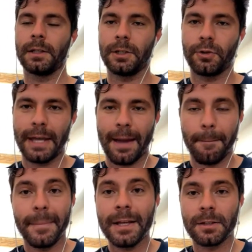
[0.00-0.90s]
You can't
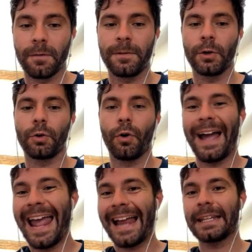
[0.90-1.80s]
miss a field goal
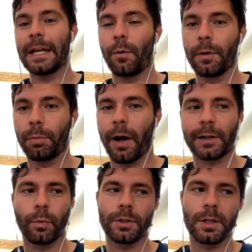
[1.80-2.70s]
and get one
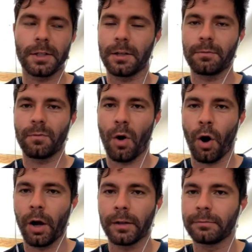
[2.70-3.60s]
blocked, which isn't
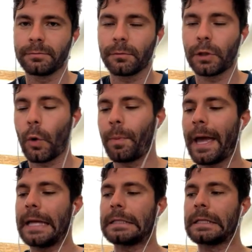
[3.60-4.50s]
on
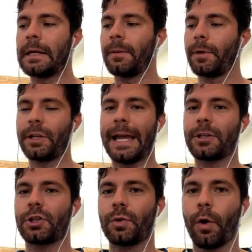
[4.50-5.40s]
Lopez. But you can't
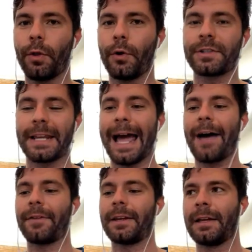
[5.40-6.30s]
just do all those and
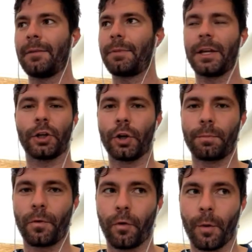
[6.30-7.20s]
have it be a good
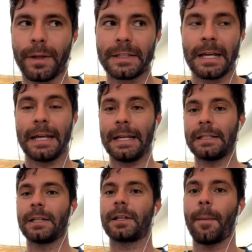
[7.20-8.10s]
performance. He
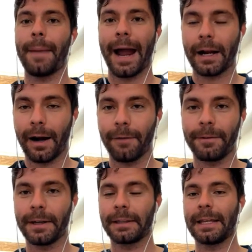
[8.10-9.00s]
did come back
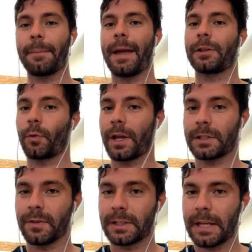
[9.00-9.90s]
confidently and make the rest
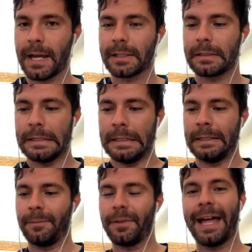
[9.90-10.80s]
of his kicks,
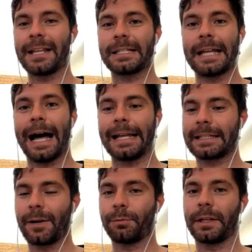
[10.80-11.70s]
but that is not
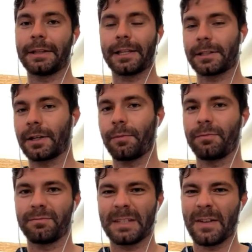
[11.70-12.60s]
something that's going to
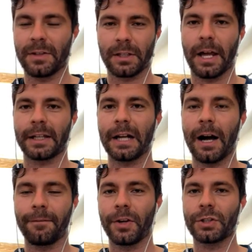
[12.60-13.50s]
give us a lot of
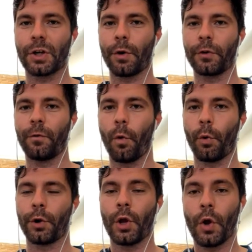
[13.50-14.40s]
confidence going
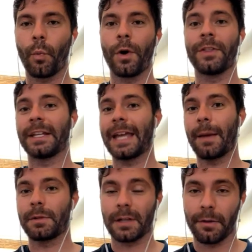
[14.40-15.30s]
forward when the
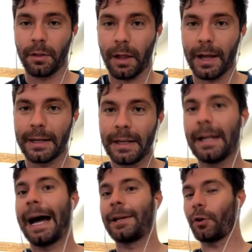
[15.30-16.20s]
game is on the line.
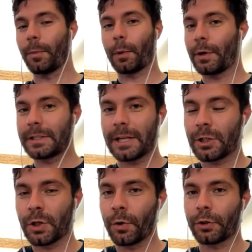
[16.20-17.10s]
I know the Bruins
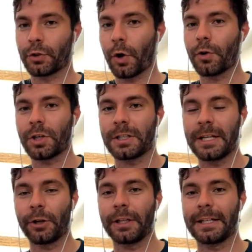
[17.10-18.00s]
didn't do what the Trojans
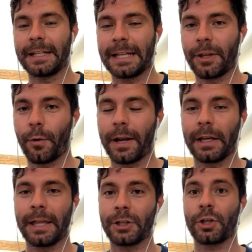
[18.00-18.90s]
nearly did at the end of
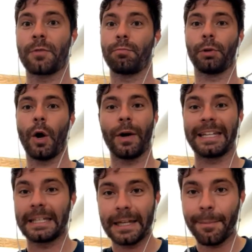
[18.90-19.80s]
regulation and blow a
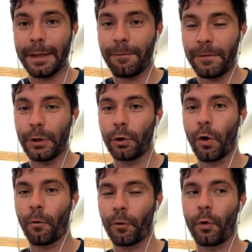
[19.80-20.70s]
gimme field
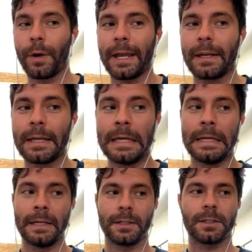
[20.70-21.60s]
goal for the win.
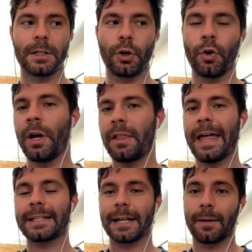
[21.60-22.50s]
Still,
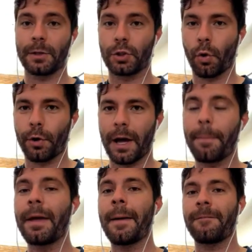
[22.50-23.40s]
that's got to be shored
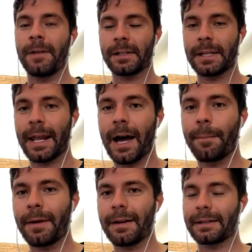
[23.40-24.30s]
up, fix that
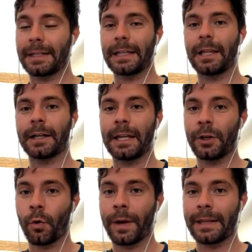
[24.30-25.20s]
up, get lucky
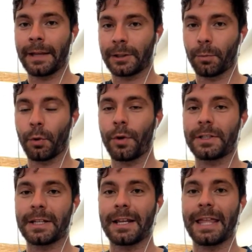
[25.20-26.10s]
in a win like the
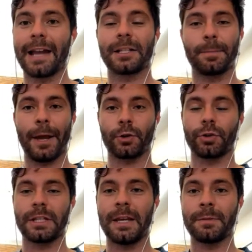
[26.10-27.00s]
Bruins did. That special
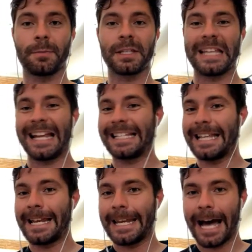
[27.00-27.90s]
teams mistakes
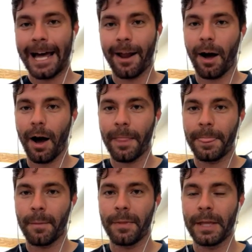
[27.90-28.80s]
did not haunt
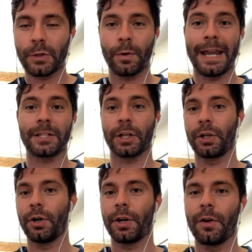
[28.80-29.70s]
them in this one as it
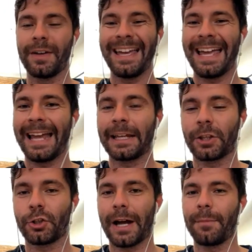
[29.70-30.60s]
could have and get
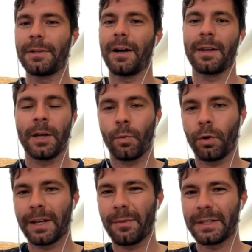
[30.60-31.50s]
the job done.
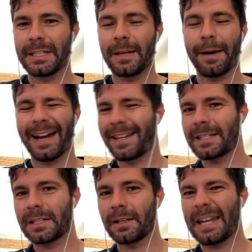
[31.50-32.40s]
We'll give them the D-minus
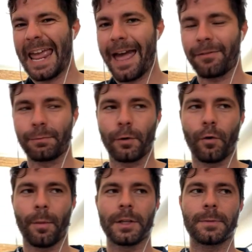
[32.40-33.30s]
to an F
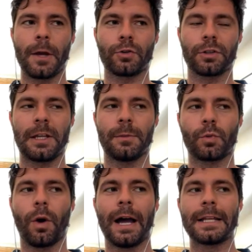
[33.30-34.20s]
performance special
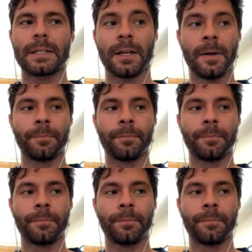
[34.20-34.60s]
teams-wise.